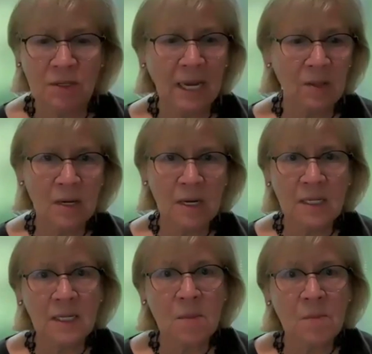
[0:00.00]
soon as I look
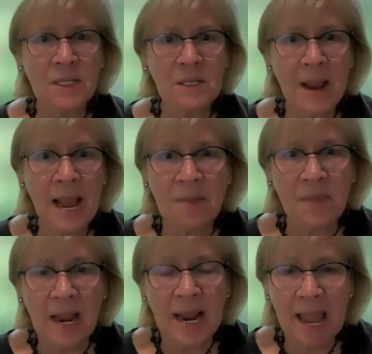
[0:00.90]
in someone's
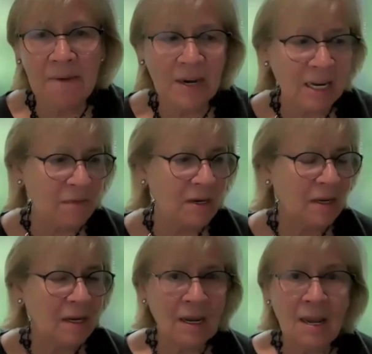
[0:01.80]
mouth and I haven't even,